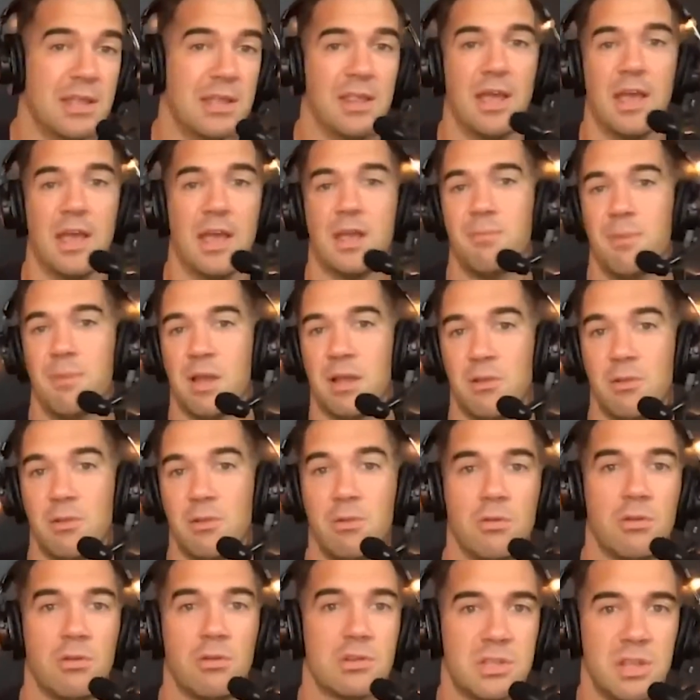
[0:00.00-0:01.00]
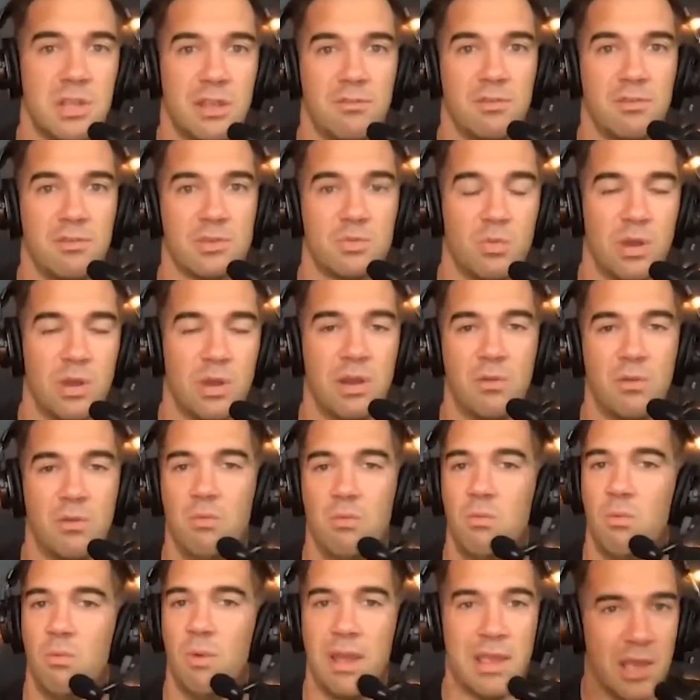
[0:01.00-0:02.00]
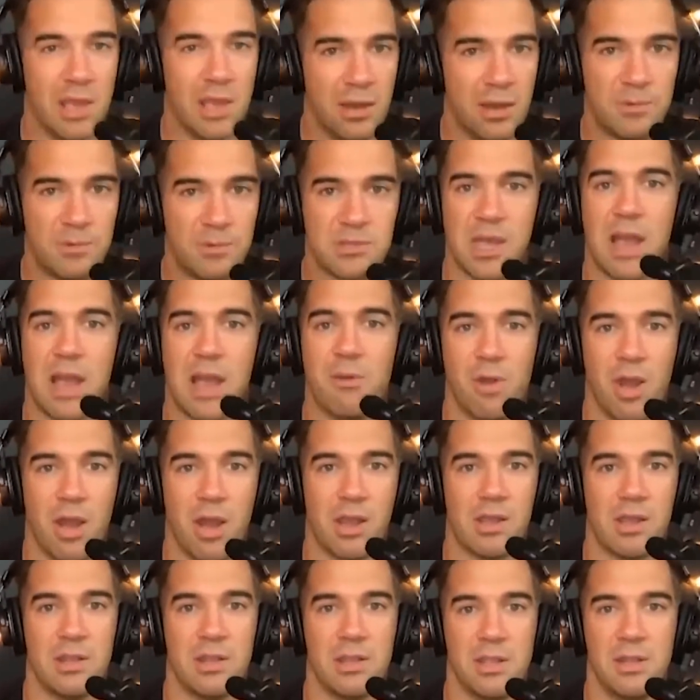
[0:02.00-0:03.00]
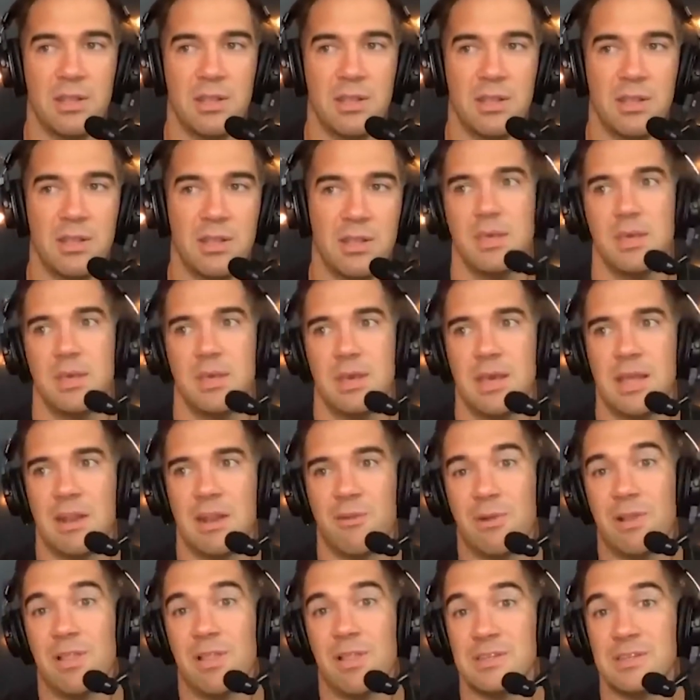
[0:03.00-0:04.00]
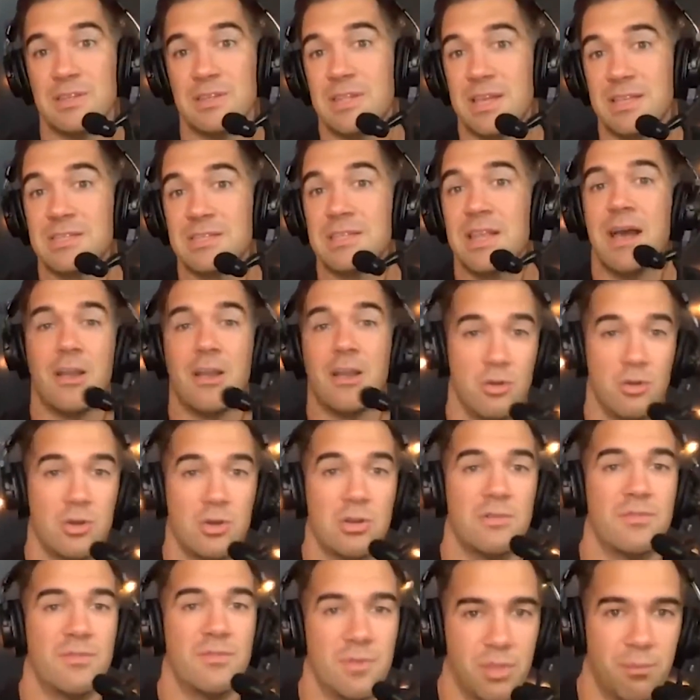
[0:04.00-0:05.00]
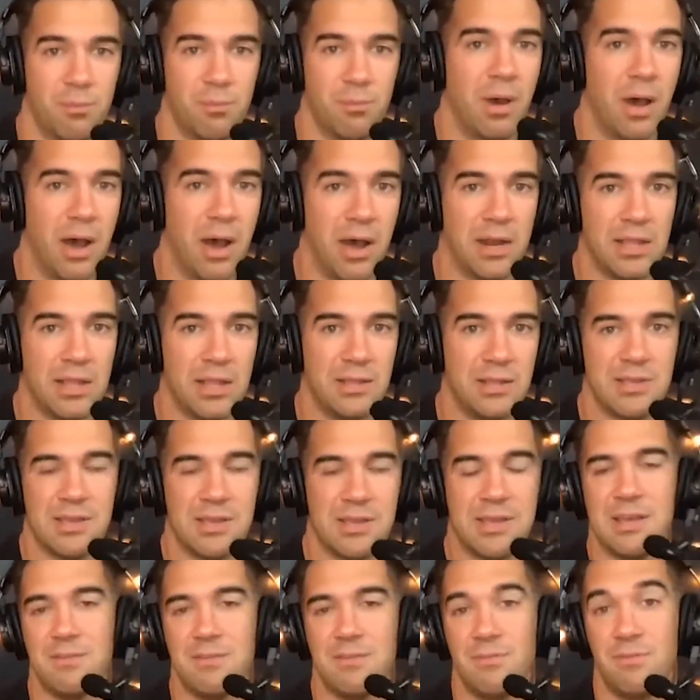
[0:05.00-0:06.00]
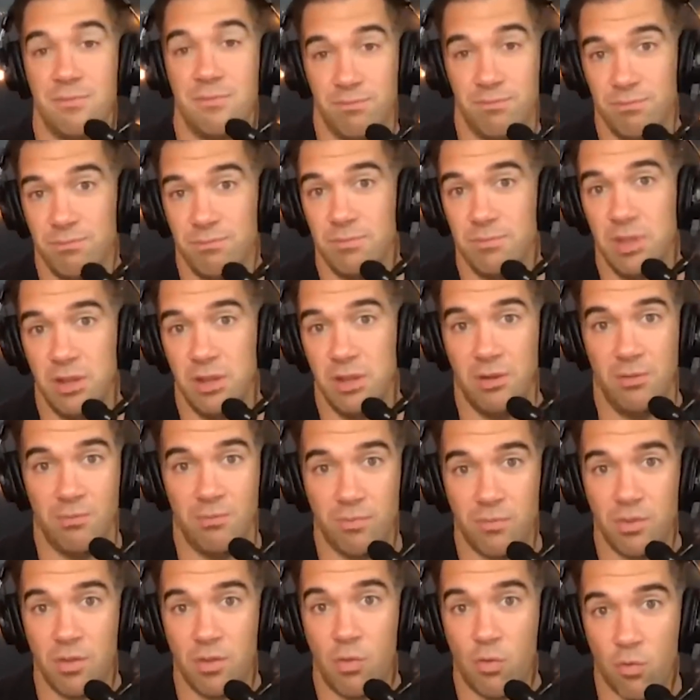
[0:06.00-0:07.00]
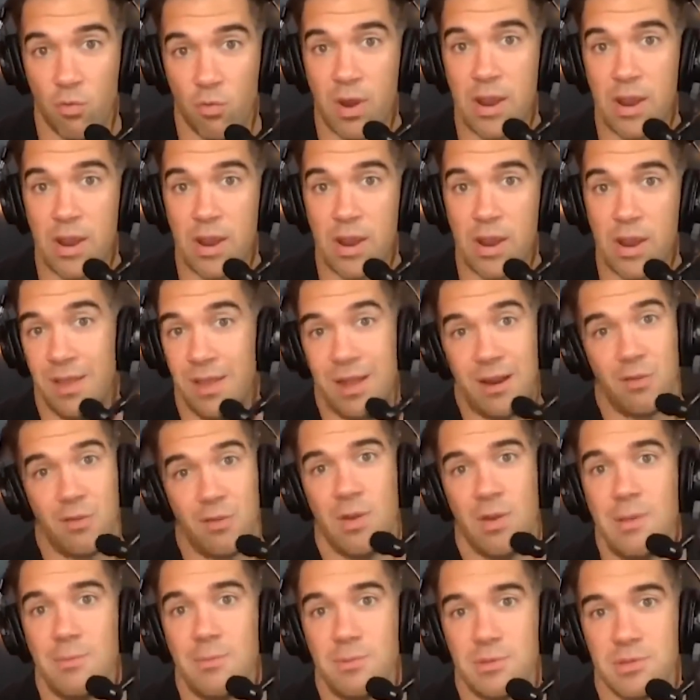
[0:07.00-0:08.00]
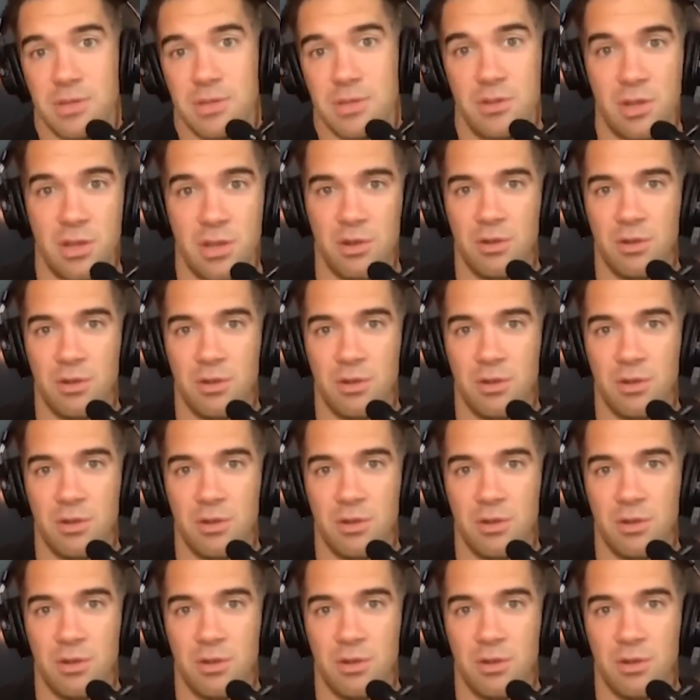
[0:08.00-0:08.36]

like my glucose levels went way up, skyrocketed. And I realized that that's not good for the body to have, you know, grapes, a lot of grapes, and you